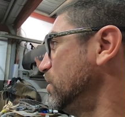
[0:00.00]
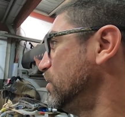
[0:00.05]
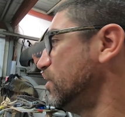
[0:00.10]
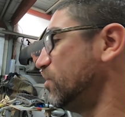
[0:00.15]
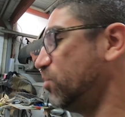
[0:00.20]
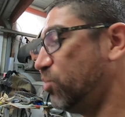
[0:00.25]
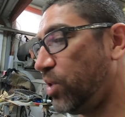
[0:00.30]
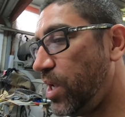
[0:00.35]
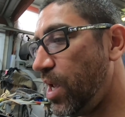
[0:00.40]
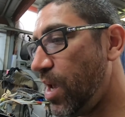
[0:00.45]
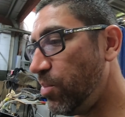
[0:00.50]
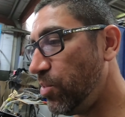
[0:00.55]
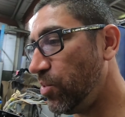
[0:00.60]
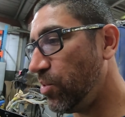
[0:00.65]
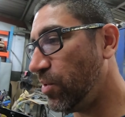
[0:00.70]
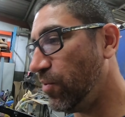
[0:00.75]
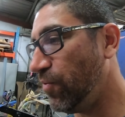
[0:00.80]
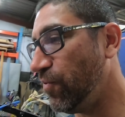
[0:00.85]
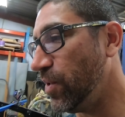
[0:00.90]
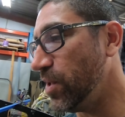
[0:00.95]
Pretty happy
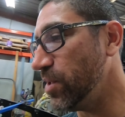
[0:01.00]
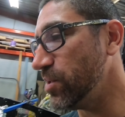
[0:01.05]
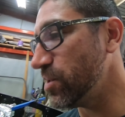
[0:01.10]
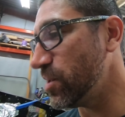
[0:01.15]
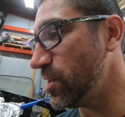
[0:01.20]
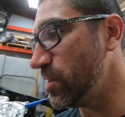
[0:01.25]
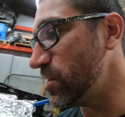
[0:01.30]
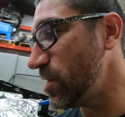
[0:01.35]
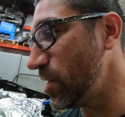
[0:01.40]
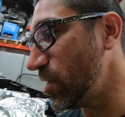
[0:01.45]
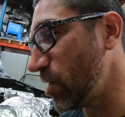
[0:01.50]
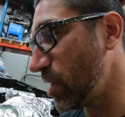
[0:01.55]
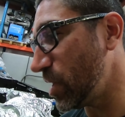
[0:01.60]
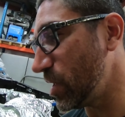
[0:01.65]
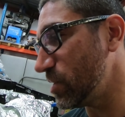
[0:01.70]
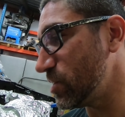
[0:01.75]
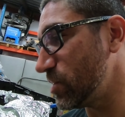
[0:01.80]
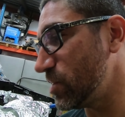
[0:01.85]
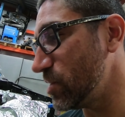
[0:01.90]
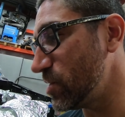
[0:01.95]
with the finish, considering
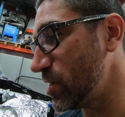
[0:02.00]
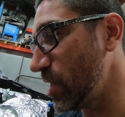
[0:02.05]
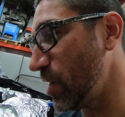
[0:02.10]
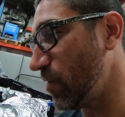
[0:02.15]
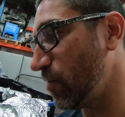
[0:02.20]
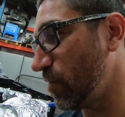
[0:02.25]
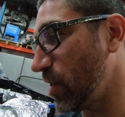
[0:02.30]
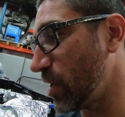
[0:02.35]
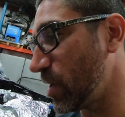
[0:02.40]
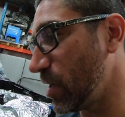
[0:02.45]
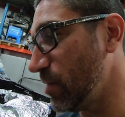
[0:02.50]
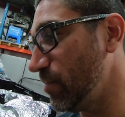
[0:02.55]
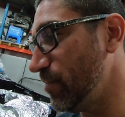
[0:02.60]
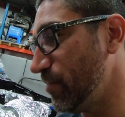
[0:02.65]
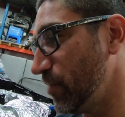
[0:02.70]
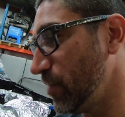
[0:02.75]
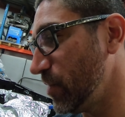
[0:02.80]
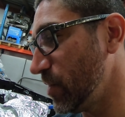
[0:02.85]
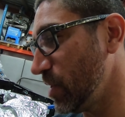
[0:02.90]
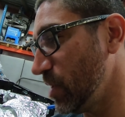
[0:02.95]
it's just out of like a
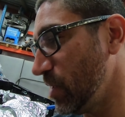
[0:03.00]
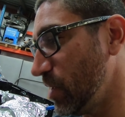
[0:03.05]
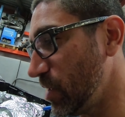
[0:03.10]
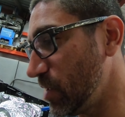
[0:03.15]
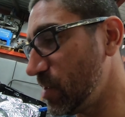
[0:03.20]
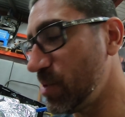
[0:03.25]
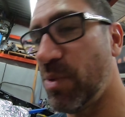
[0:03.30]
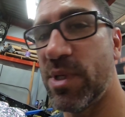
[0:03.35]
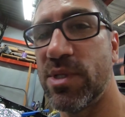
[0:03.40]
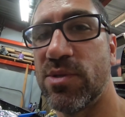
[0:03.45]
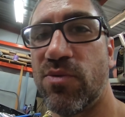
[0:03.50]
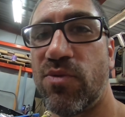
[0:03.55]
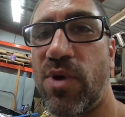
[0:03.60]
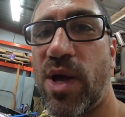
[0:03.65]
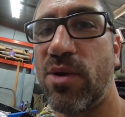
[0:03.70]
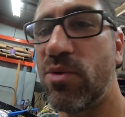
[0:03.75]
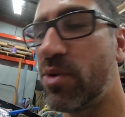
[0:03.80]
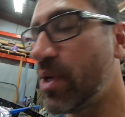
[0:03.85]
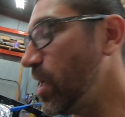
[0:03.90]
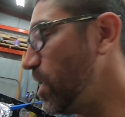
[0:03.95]
expensive
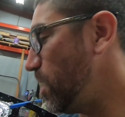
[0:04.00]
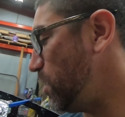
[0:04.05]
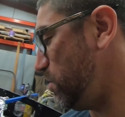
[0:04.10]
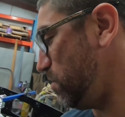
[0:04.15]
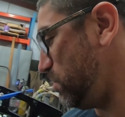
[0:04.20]
rattle can.